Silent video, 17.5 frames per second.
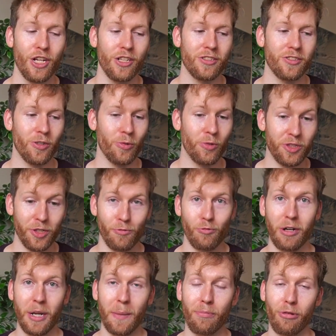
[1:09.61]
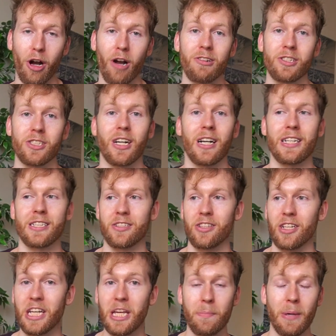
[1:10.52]
So you should really prioritize
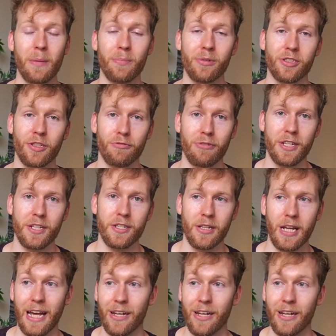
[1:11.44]
the key papers to read.